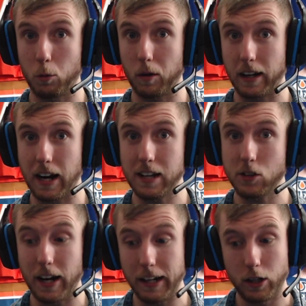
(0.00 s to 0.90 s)
When the guy's
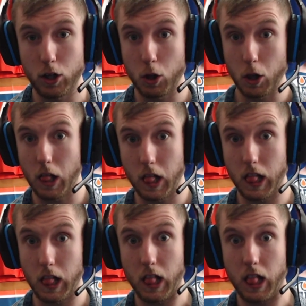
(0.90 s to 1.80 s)
hot,
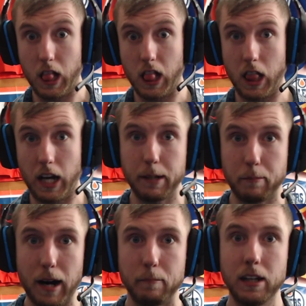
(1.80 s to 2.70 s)
light him
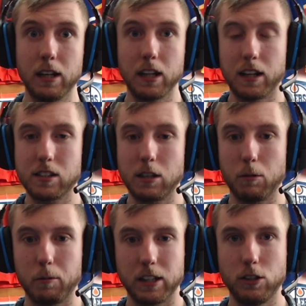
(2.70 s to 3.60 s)
up. Let's see
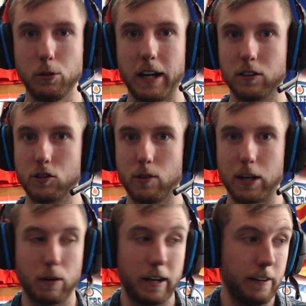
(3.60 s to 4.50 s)
what we can do down the
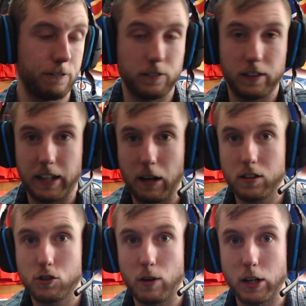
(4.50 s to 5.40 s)
stretch, right? If down
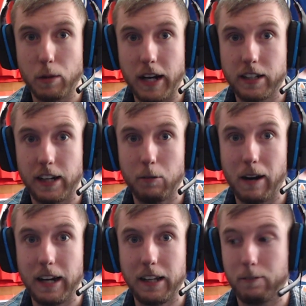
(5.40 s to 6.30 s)
the stretch we had Ty
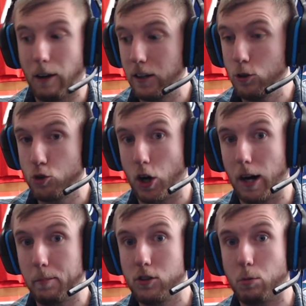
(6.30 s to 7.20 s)
Ratty and Ryan
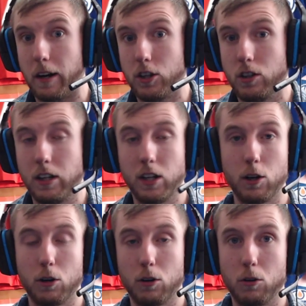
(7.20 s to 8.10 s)
Nugent-Hopkins running
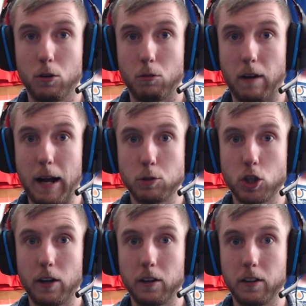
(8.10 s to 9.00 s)

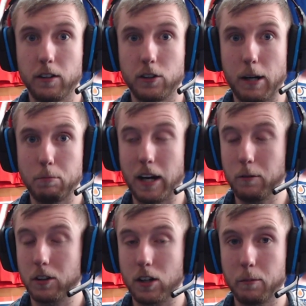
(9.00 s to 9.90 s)
ramshot on the top line
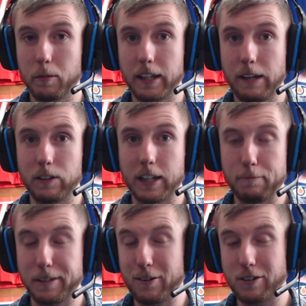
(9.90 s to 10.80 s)
with Connor McDavid a
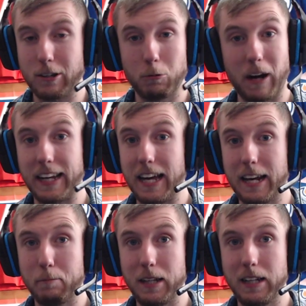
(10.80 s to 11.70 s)
couple of years ago, why can't
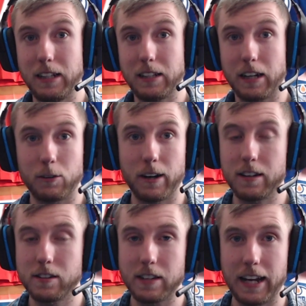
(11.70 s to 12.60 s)
it be Tyler
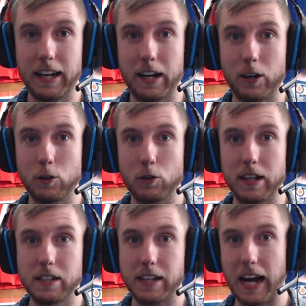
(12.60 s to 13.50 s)
Ennis and
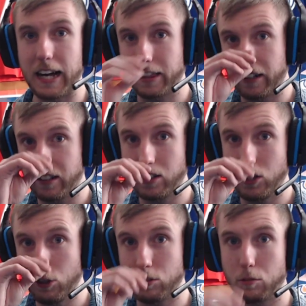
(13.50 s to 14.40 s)
Andres
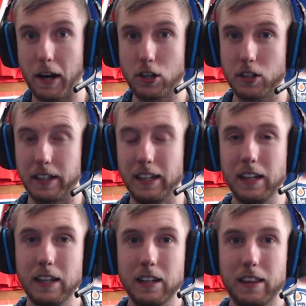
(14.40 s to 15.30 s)
Athanasiou especially?
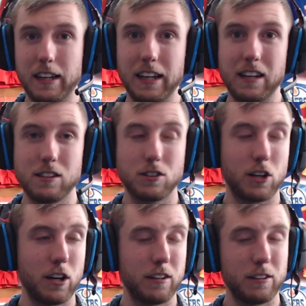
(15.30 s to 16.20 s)
Thing is,
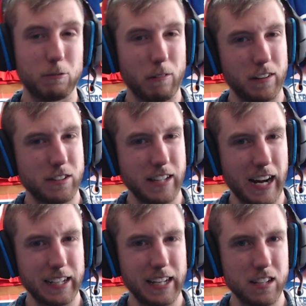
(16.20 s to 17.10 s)

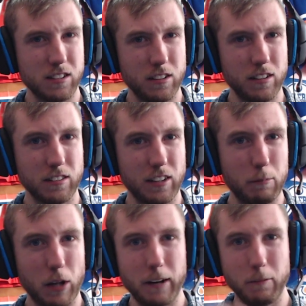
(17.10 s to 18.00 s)
Zach Kassian on the
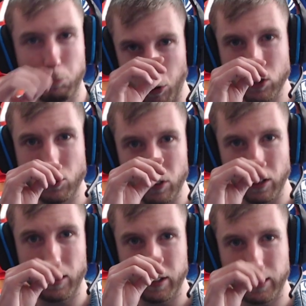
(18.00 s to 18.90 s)
top line works early
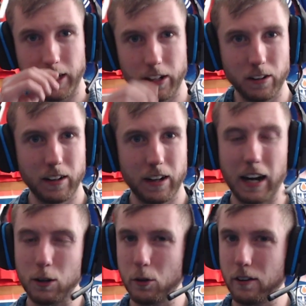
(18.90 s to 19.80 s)
on in the year.
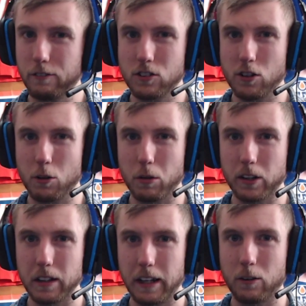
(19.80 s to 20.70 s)
I don't know if it's going to
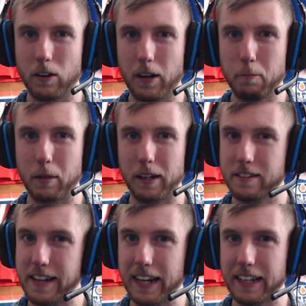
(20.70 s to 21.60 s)
work later on, but
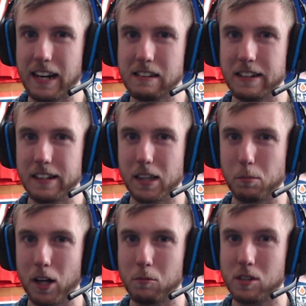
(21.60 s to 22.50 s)
Zach Kassian in the
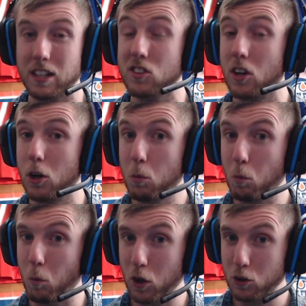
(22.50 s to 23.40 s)
bottom six
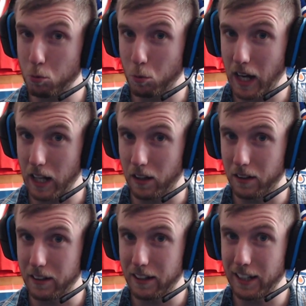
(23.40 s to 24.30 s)
works well
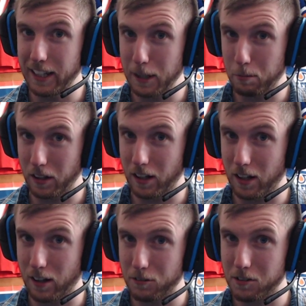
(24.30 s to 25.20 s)
in the
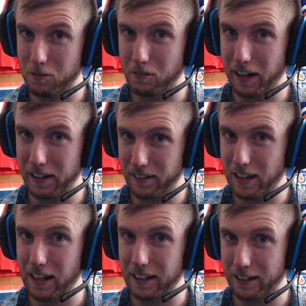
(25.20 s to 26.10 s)
playoffs, right?
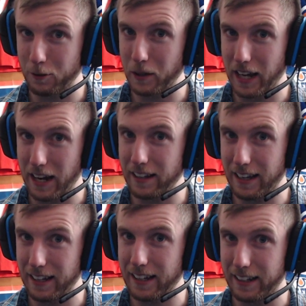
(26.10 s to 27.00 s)
Oh,
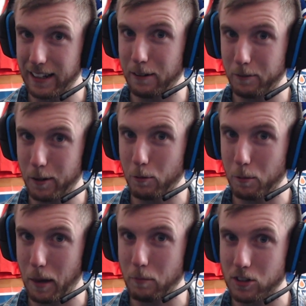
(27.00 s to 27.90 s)
yeah. We
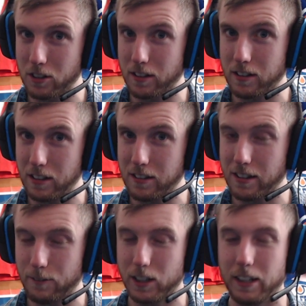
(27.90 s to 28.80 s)
remember 16,
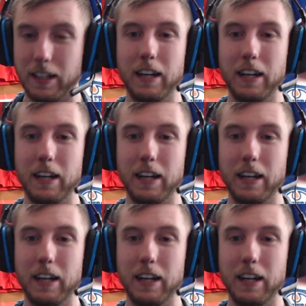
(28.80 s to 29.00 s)
17.